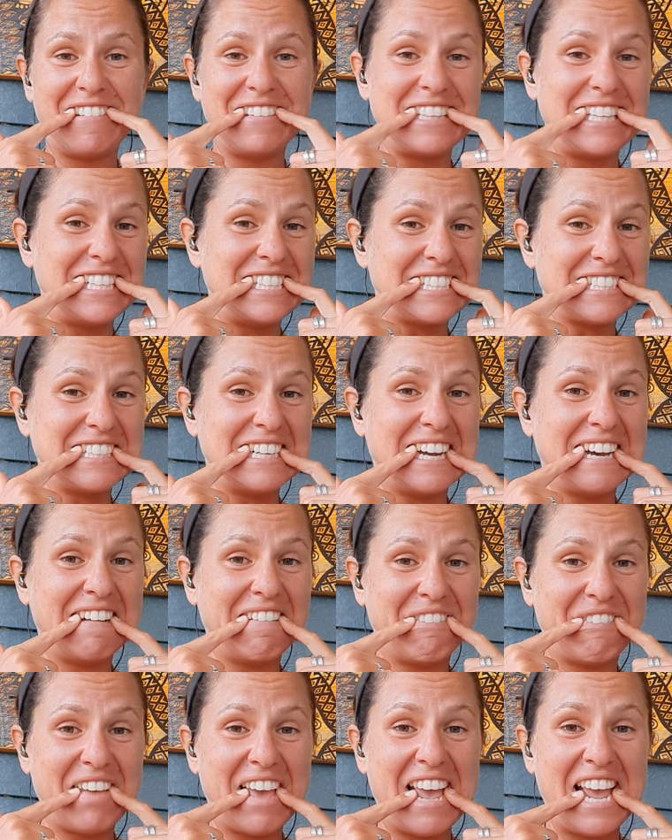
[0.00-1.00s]
These are not
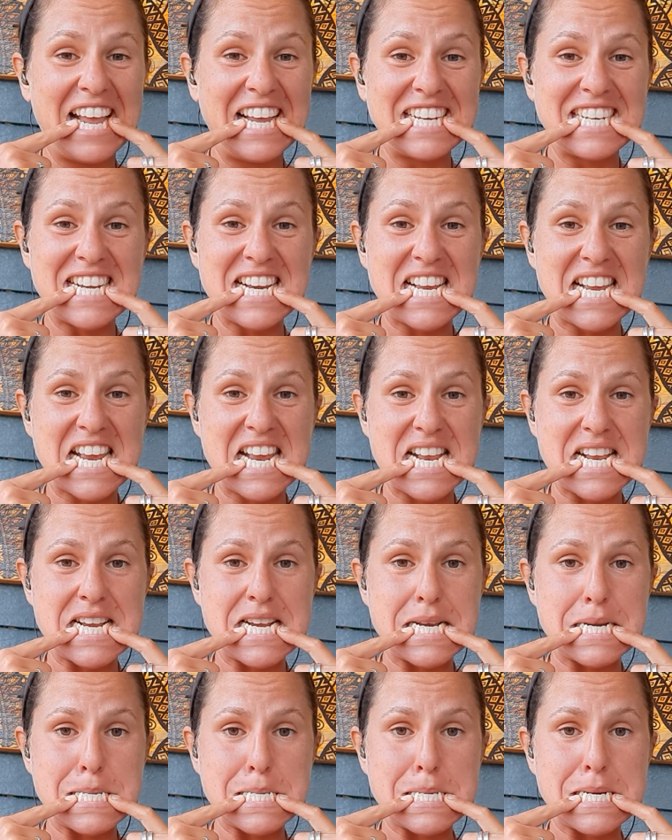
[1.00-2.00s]
fangs.
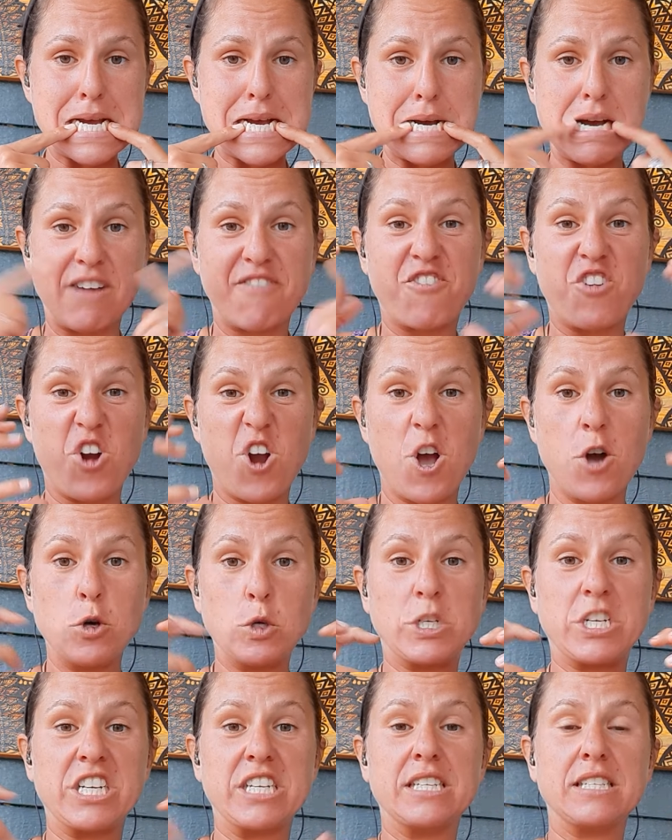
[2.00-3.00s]
These are not
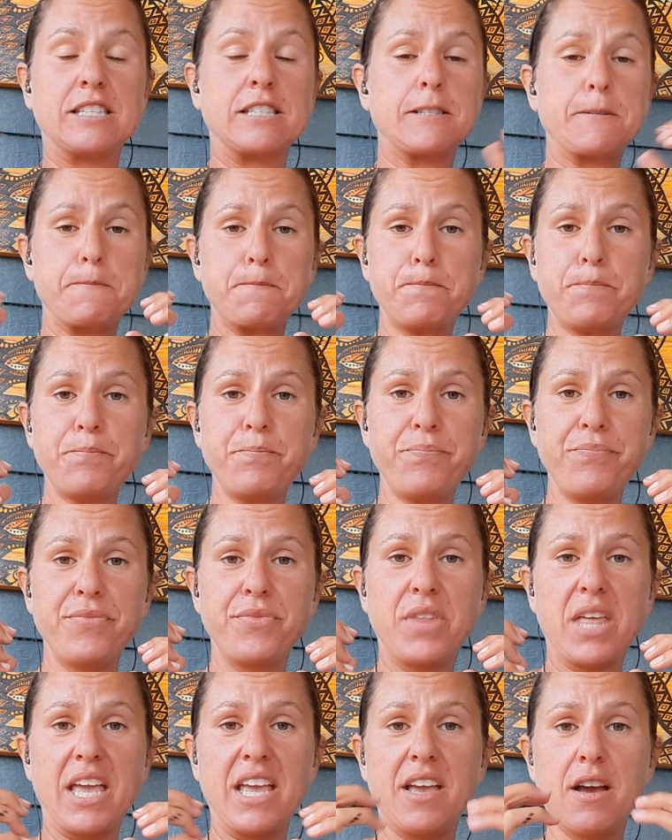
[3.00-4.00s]
ferocious.
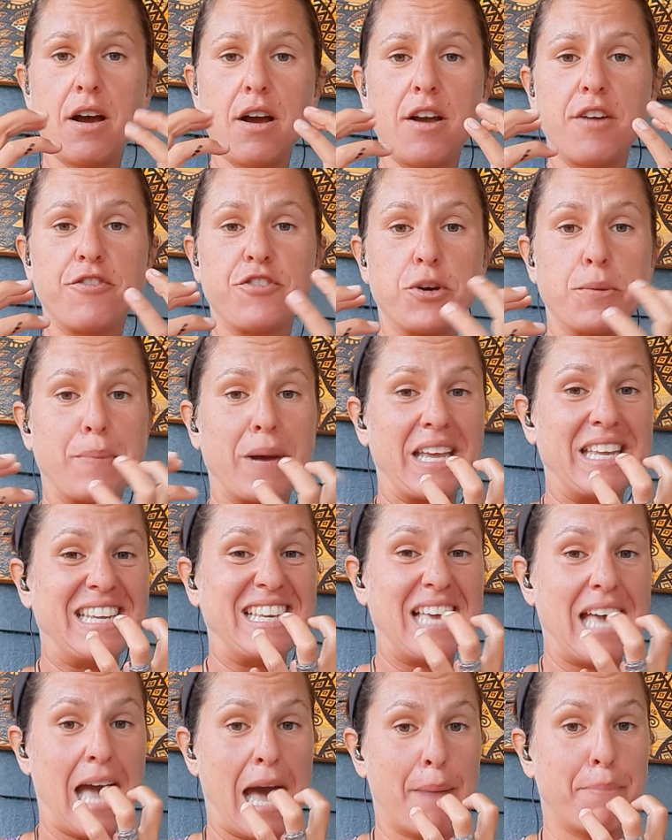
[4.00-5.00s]
They are for
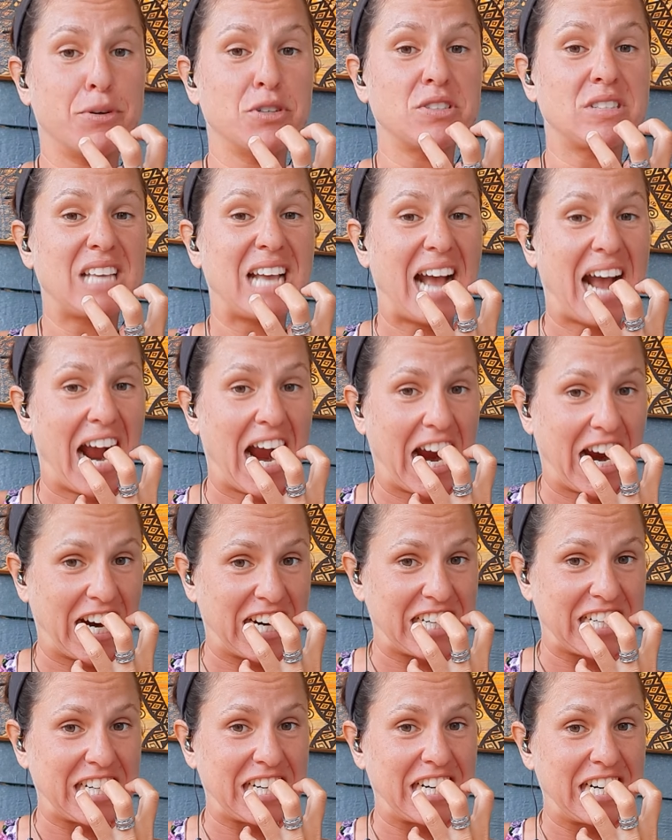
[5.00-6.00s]
biting apples,
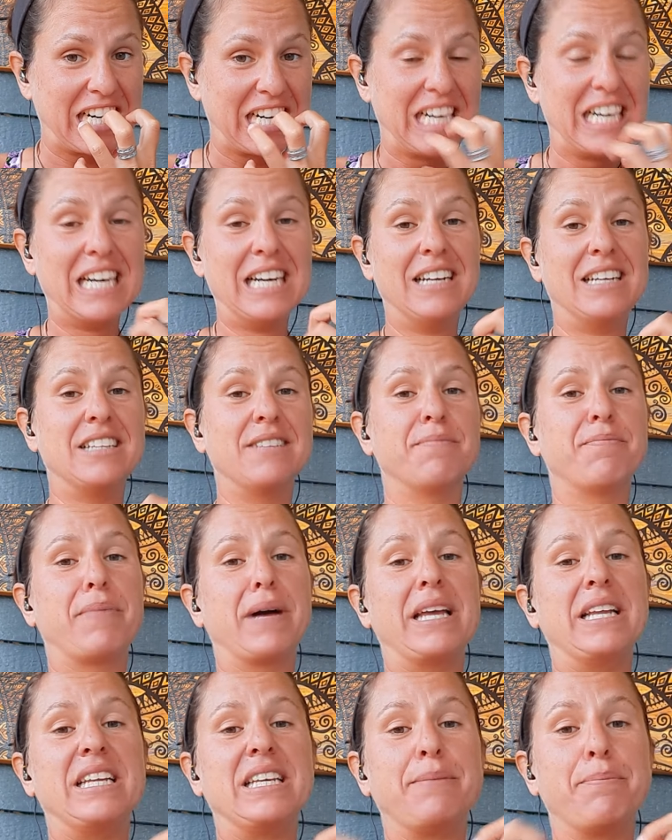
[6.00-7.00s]

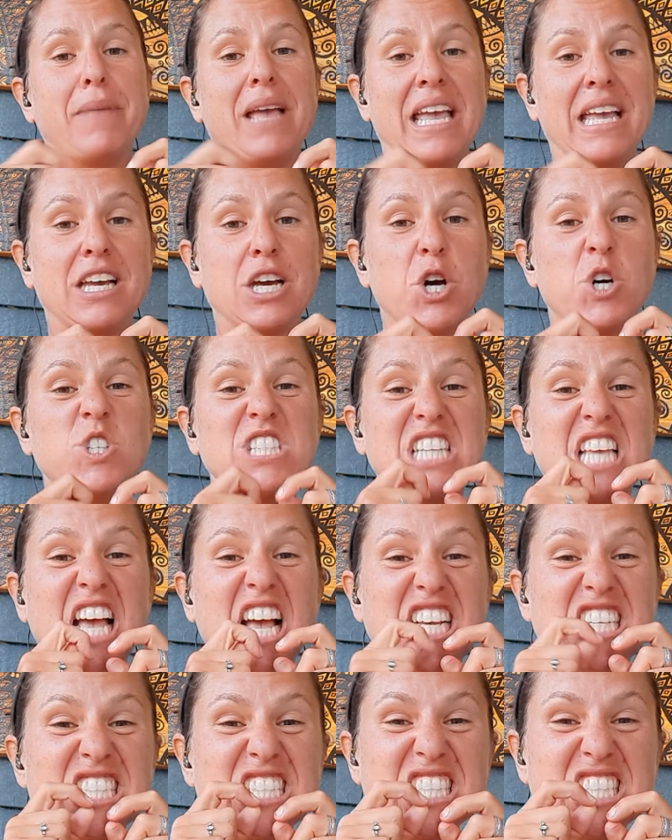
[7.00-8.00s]
biting mangoes.
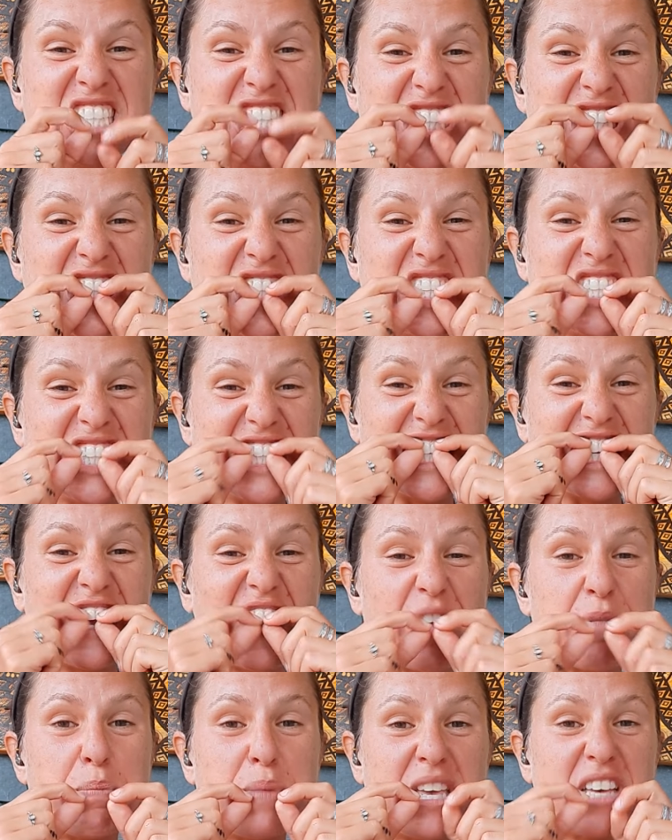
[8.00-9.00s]
Like you
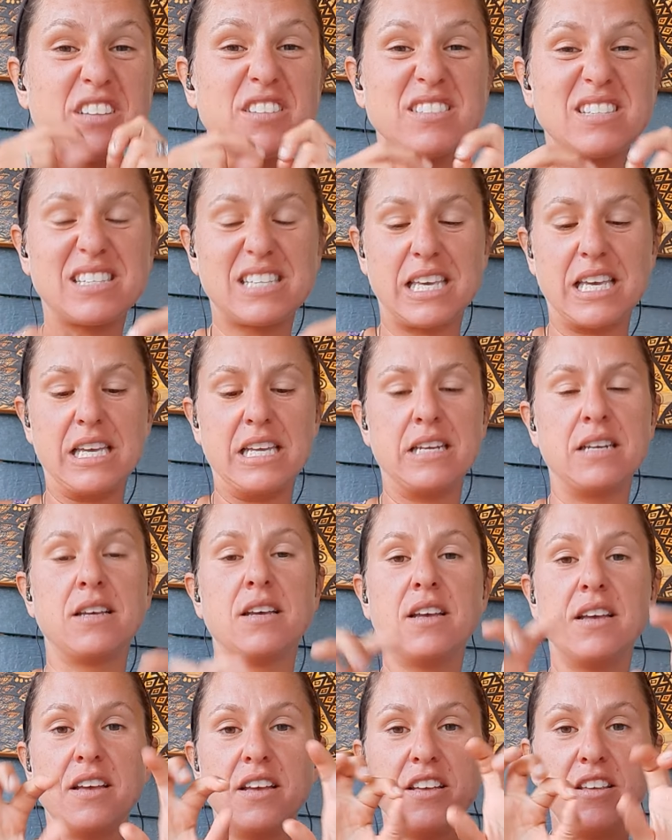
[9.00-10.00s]
can peel the skin.
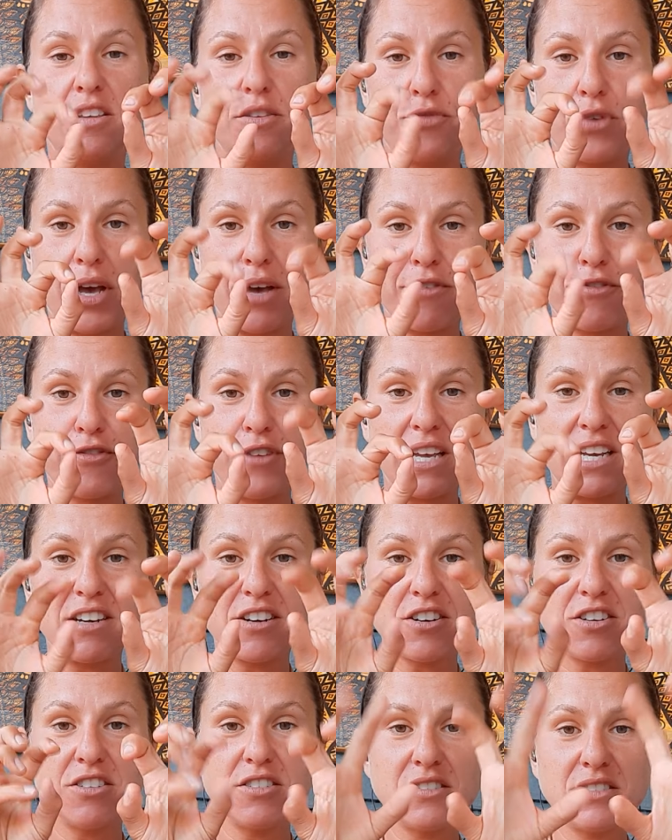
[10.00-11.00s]
You've got
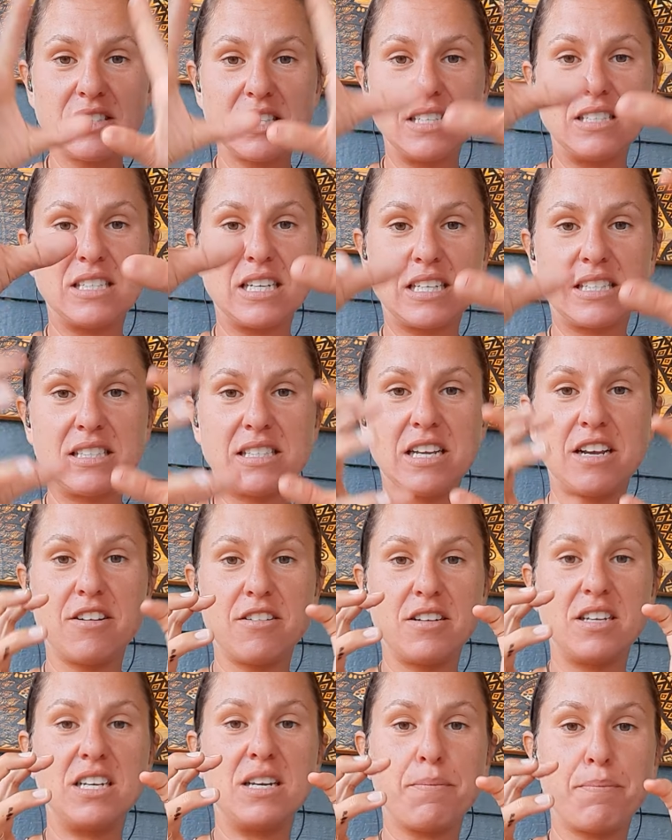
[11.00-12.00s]
fingers and
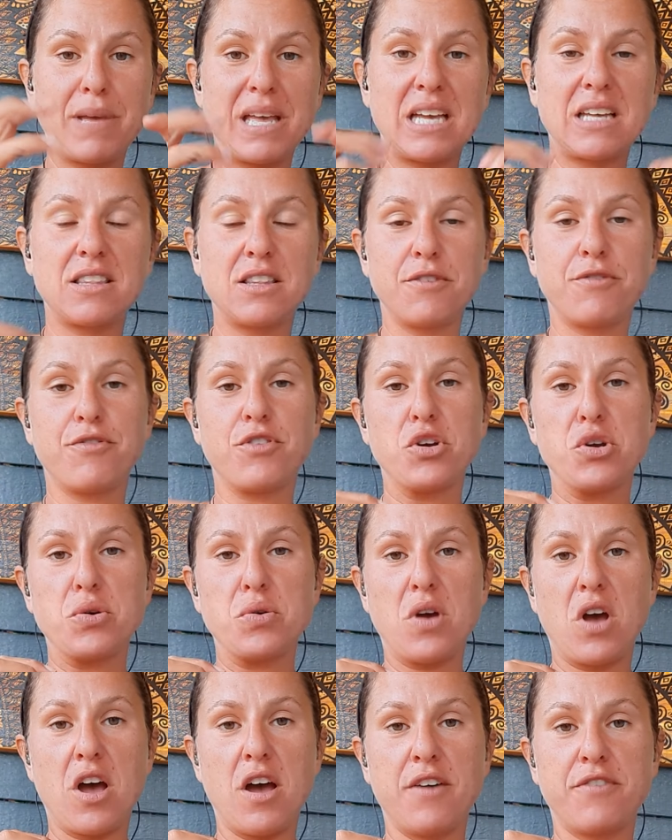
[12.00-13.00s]
dexterity to pick the
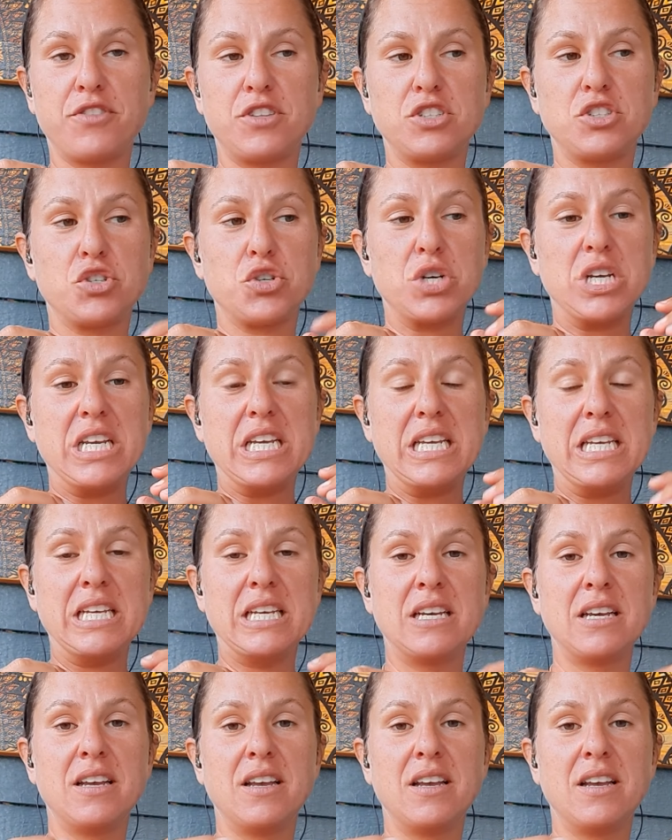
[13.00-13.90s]
fruit off the tree.